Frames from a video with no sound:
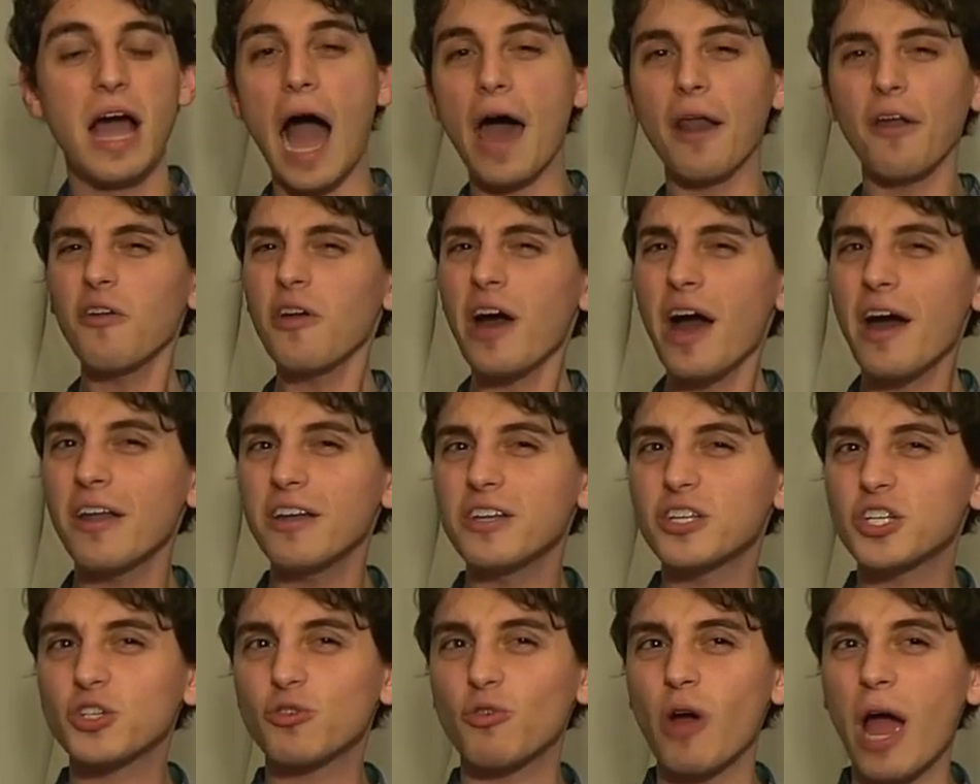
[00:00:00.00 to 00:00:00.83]
I don't know how to
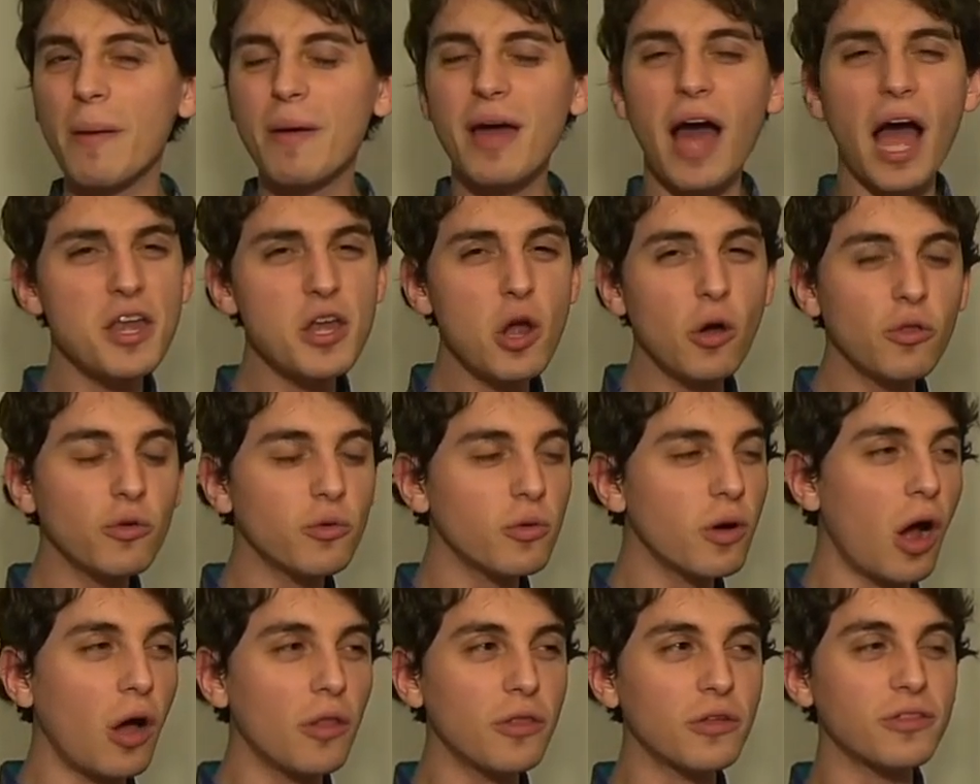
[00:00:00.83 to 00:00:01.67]
describe it. I know
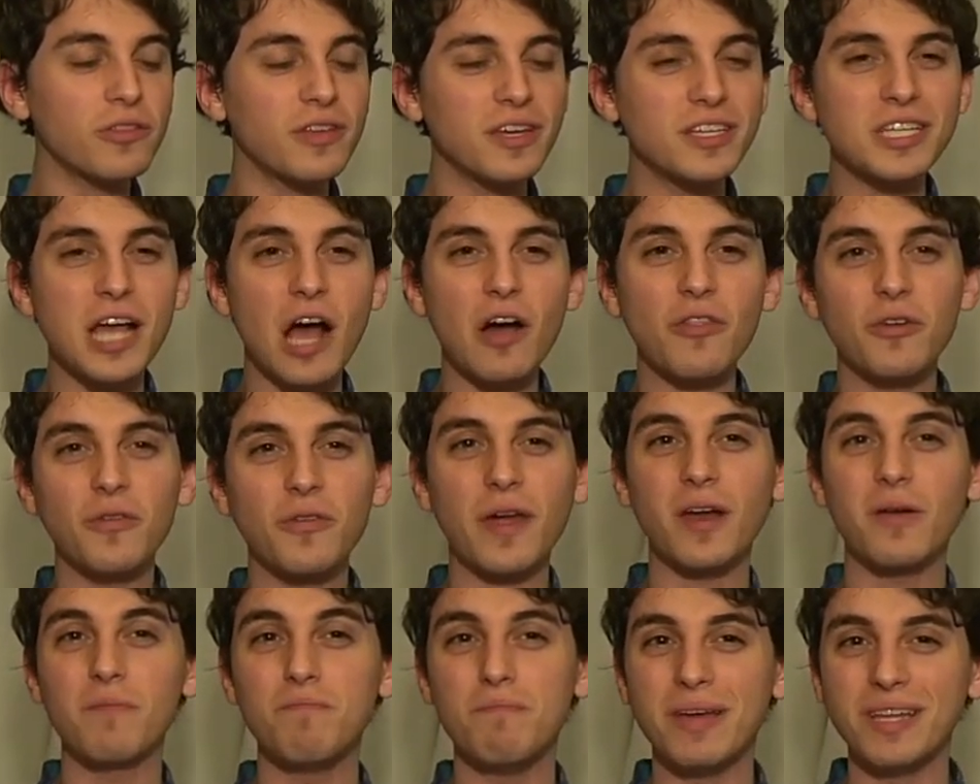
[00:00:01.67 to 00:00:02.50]
there are other things out there
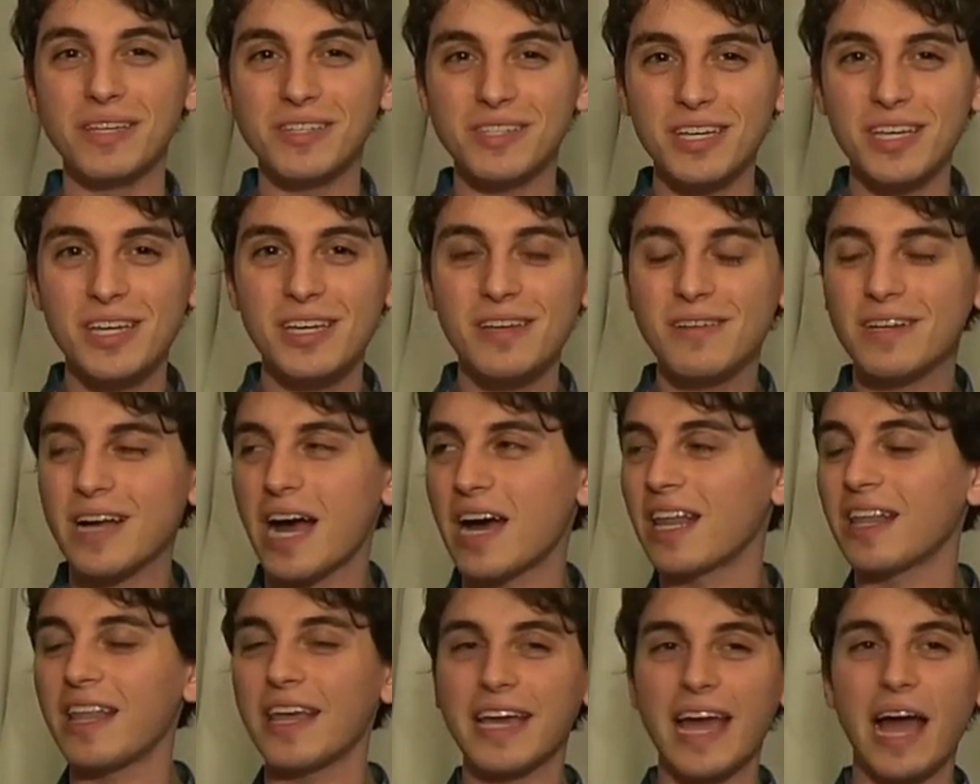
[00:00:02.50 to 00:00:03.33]
that are minty,
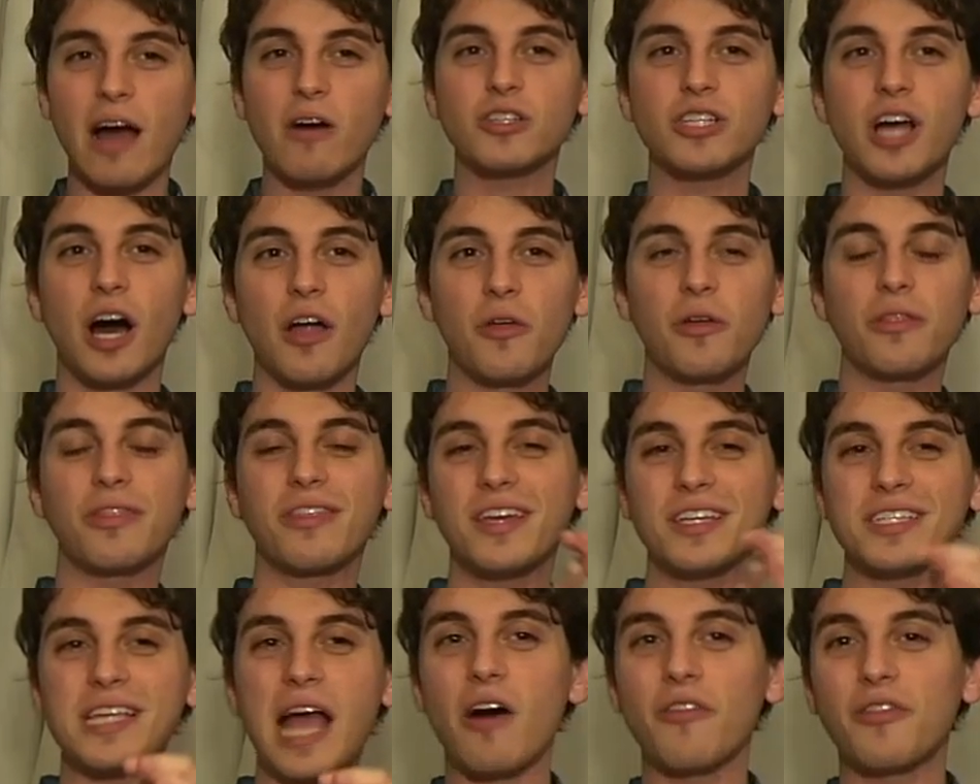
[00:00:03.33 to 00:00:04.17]
kind of like how other
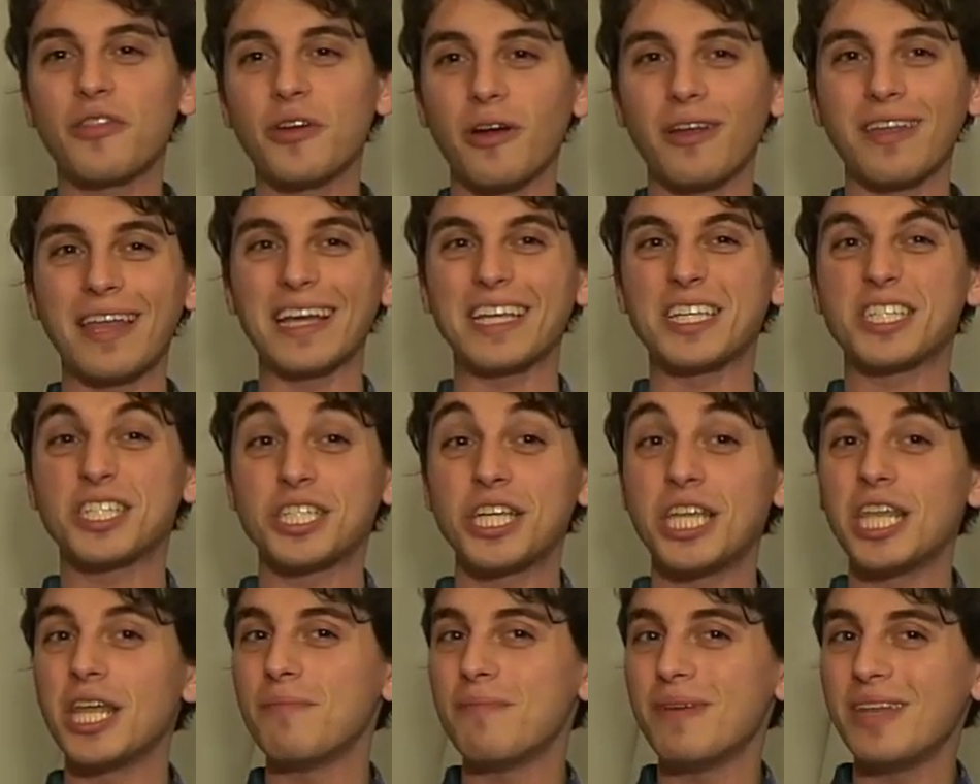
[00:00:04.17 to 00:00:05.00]
things out there are like
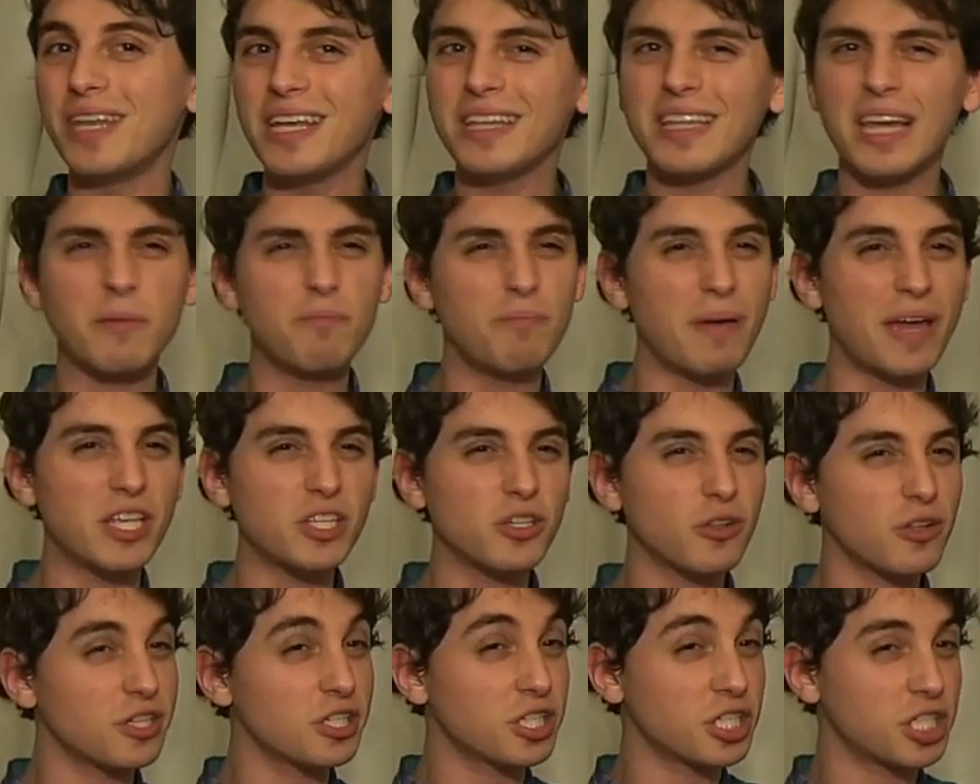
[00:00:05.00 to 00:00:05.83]
cinnamony, like
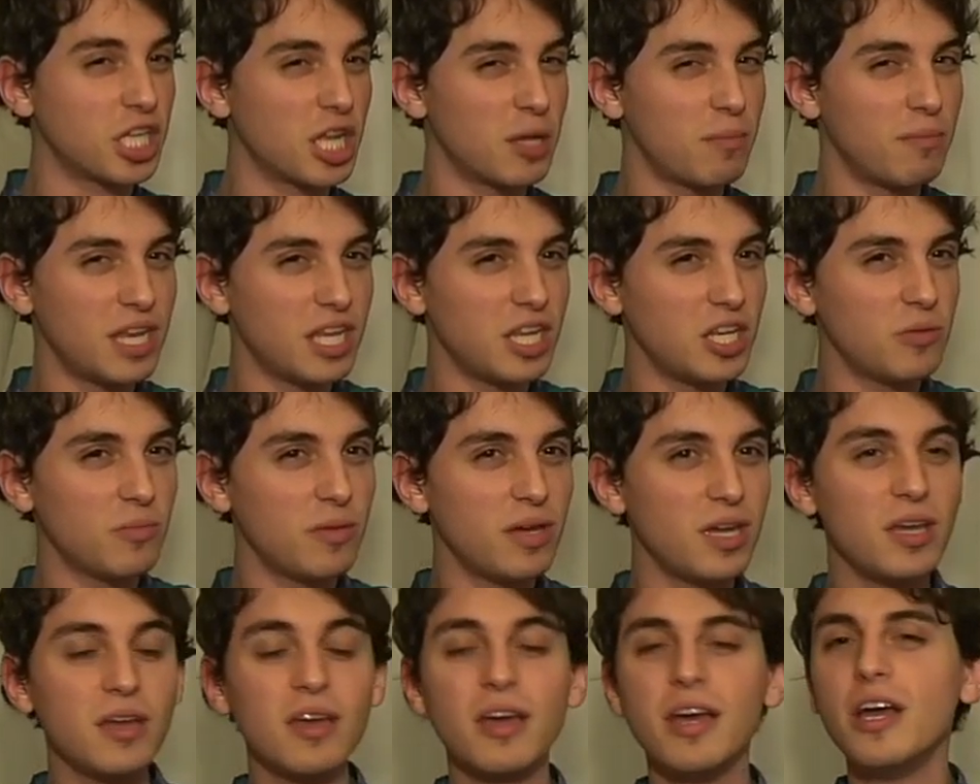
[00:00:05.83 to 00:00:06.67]
basil is cinnamony to
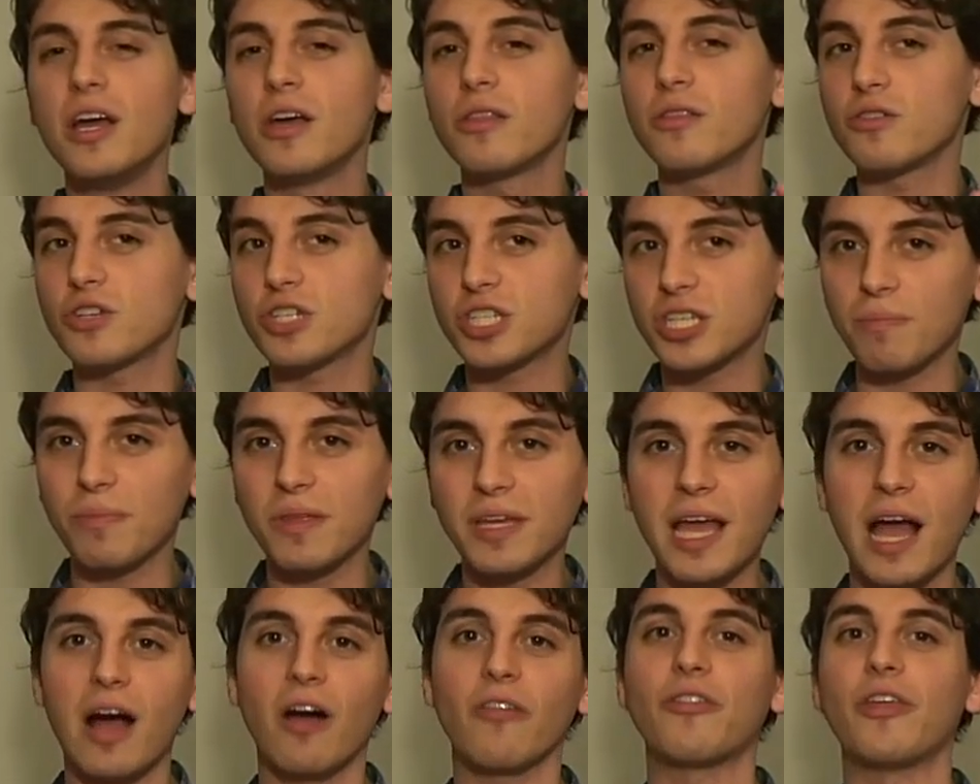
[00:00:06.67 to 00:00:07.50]
me. There's
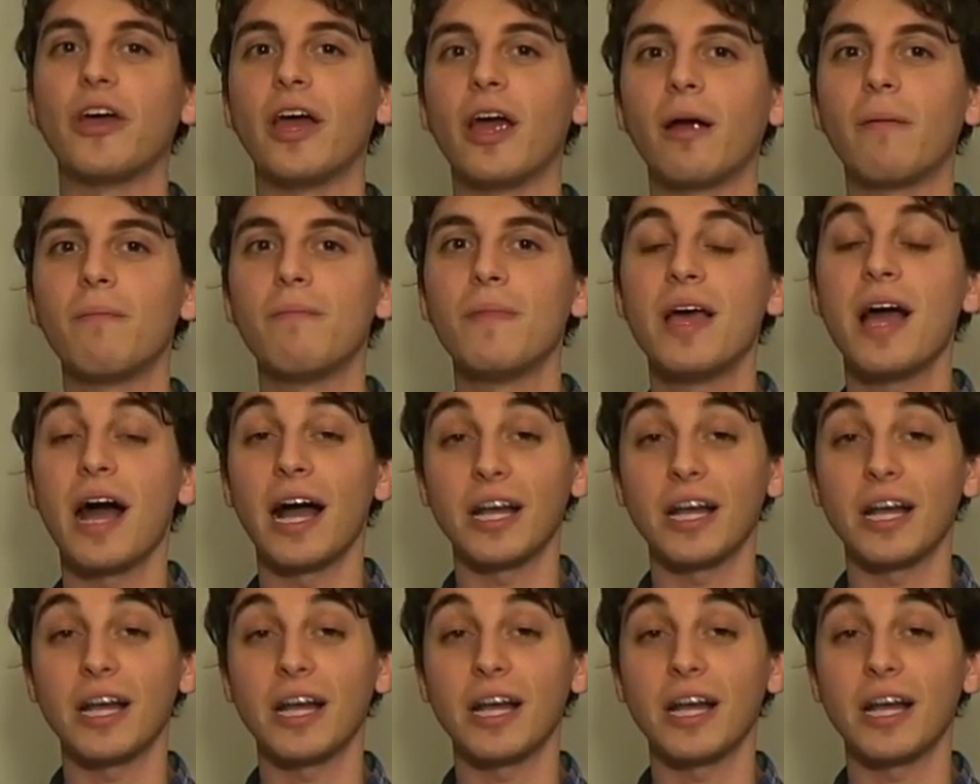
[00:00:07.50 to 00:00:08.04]
something out there.